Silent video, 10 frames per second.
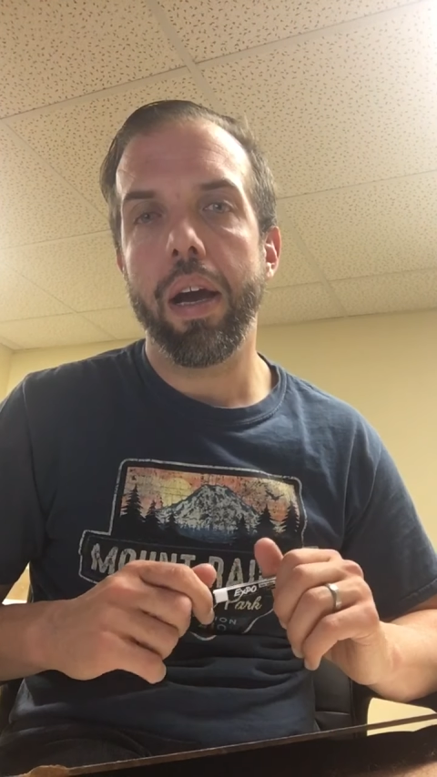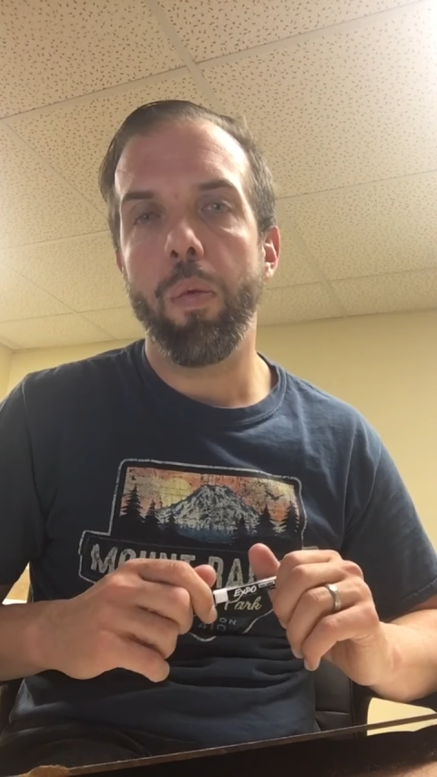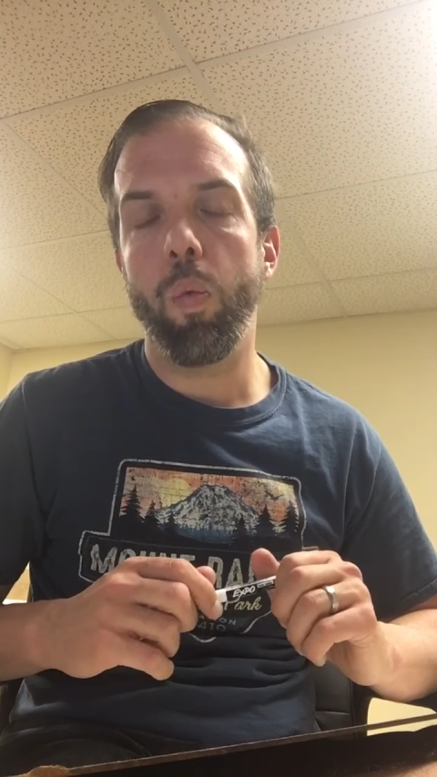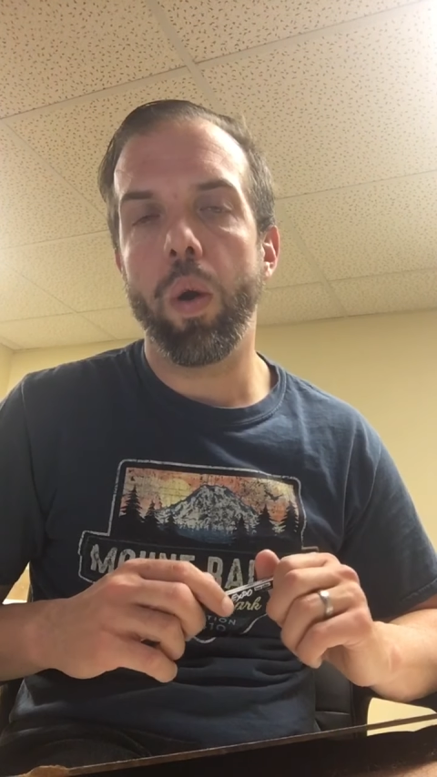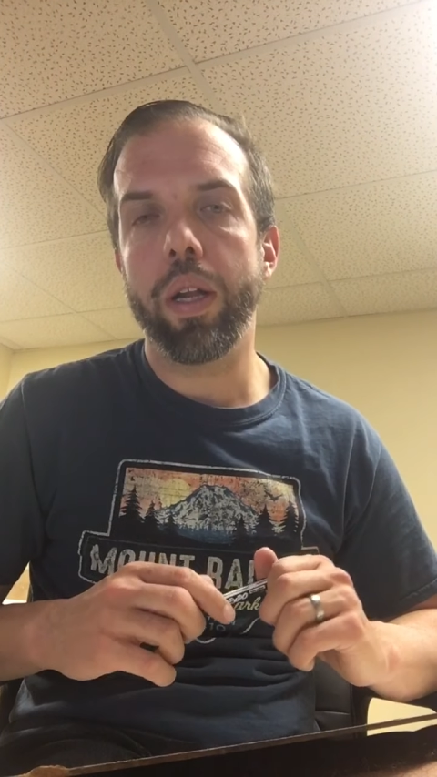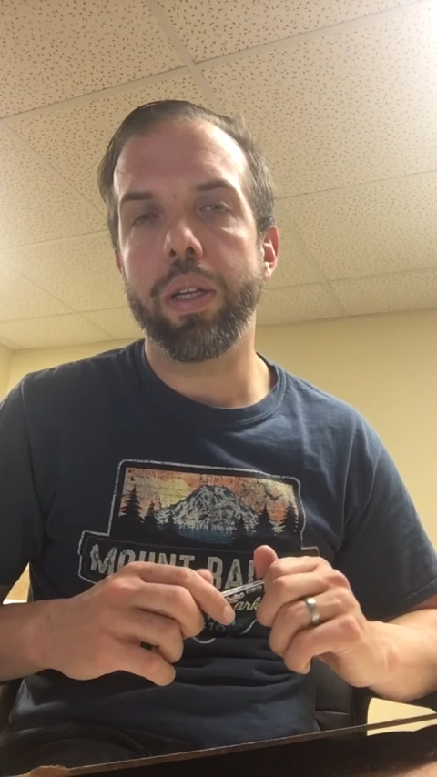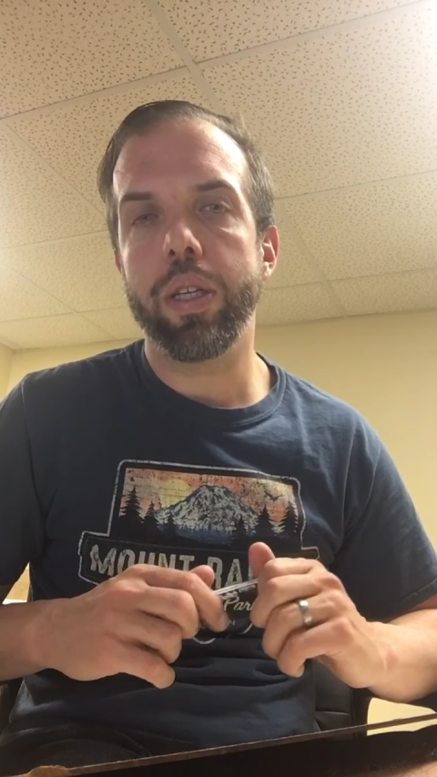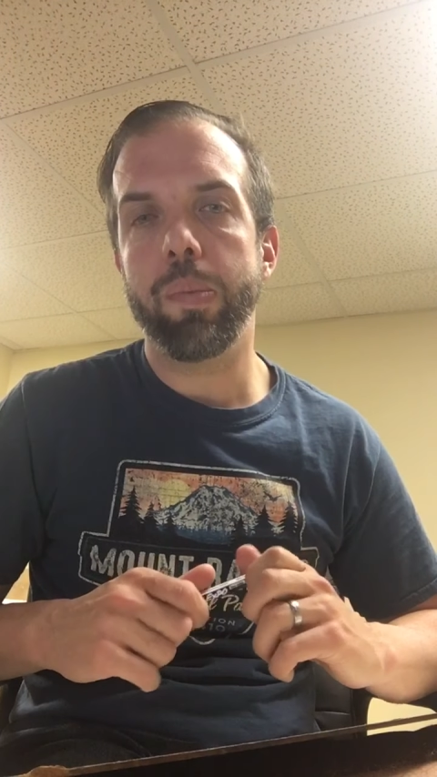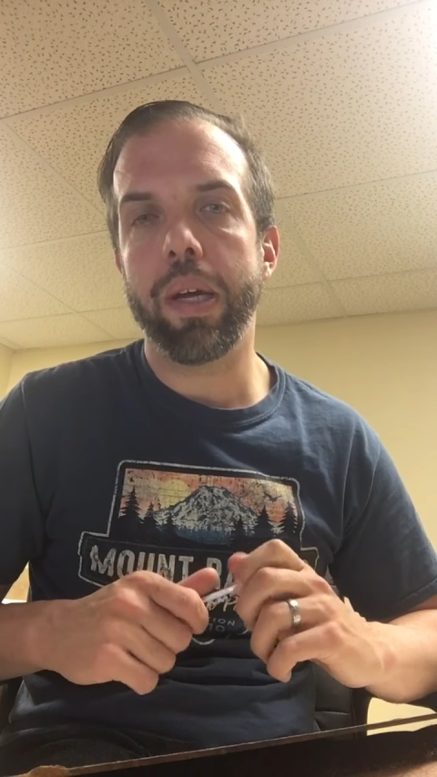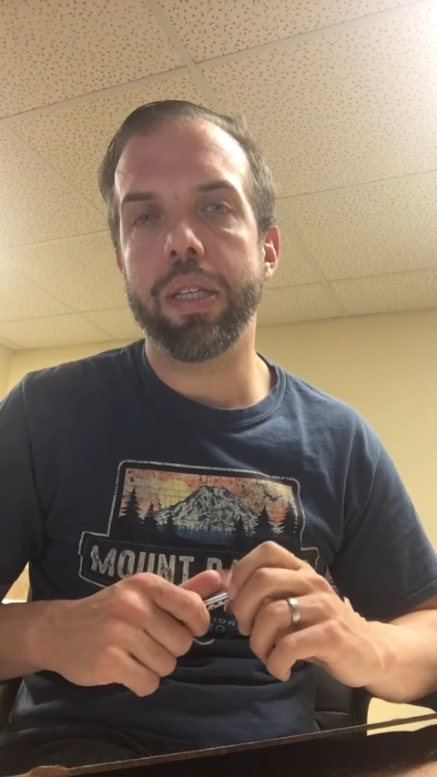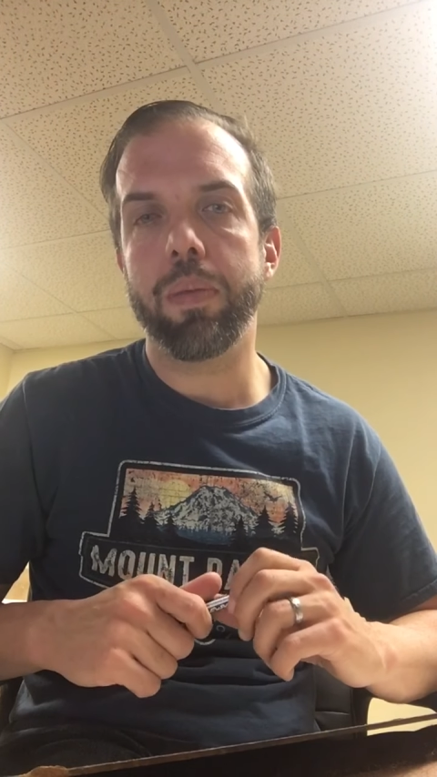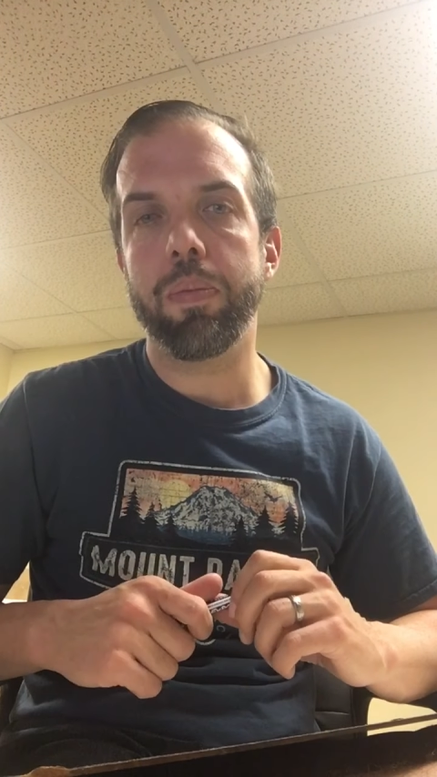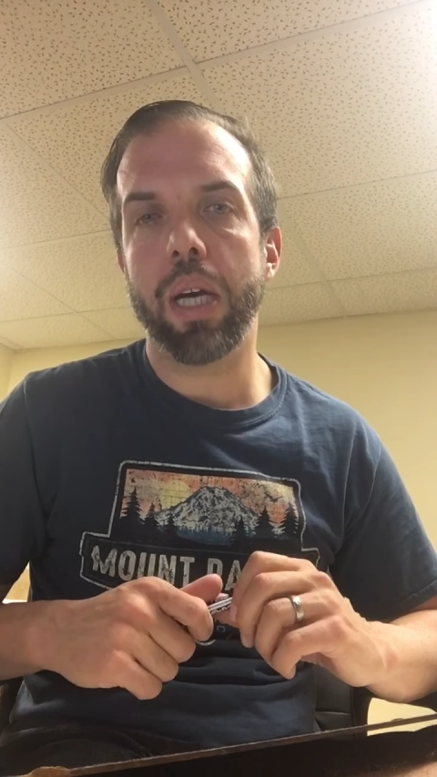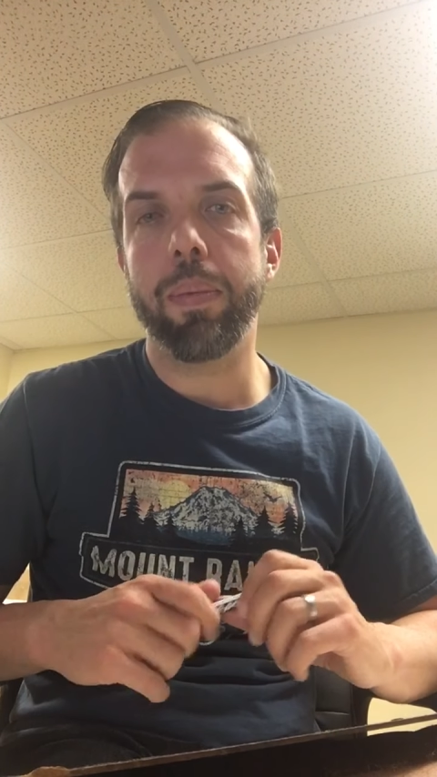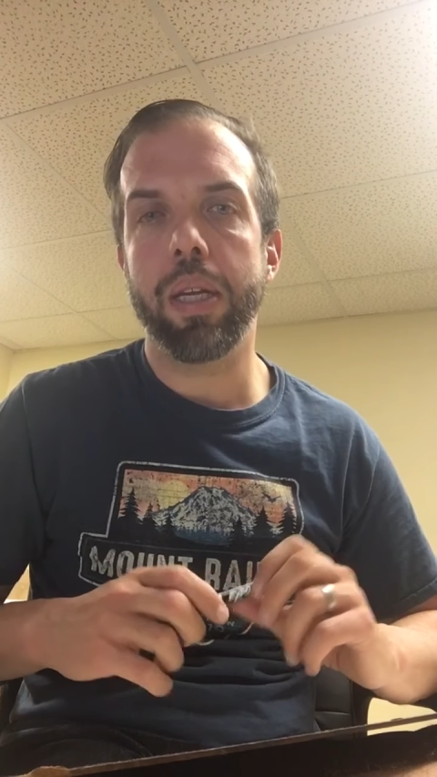wanted to spend some
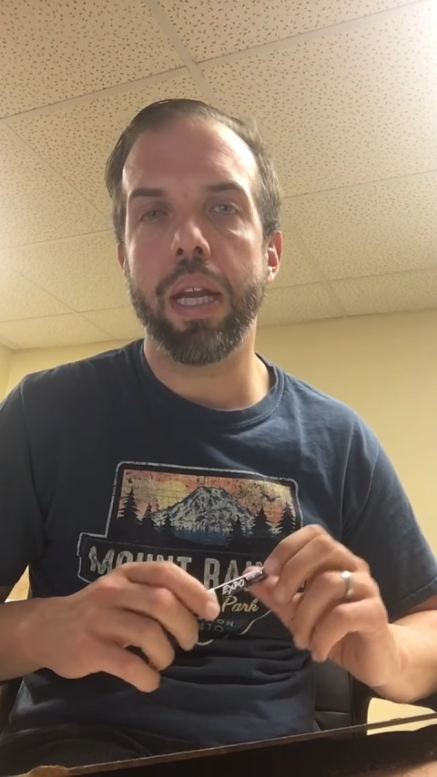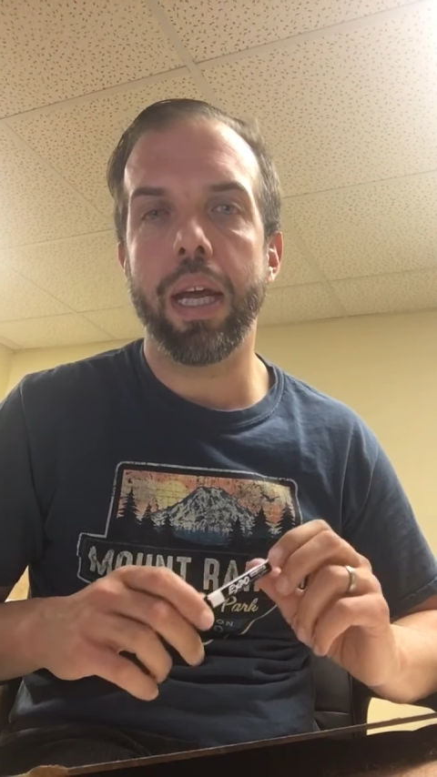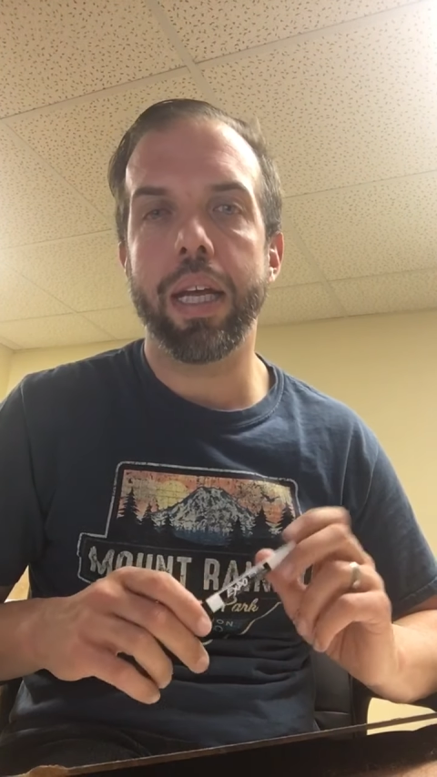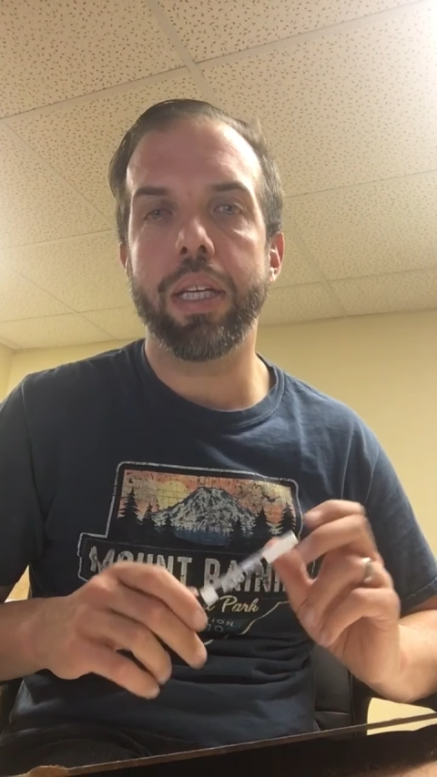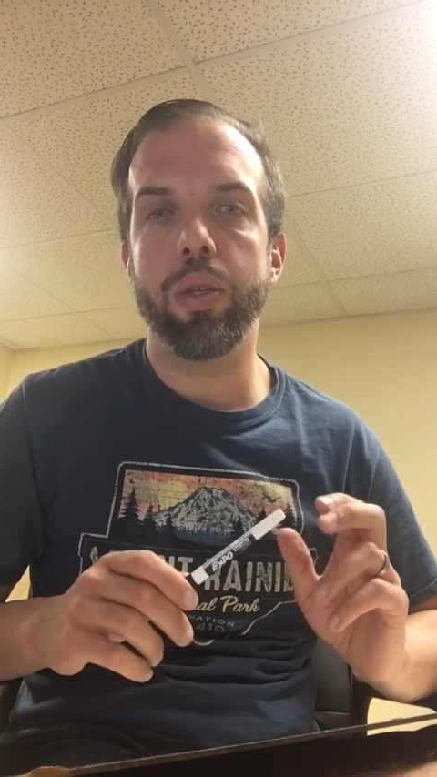time today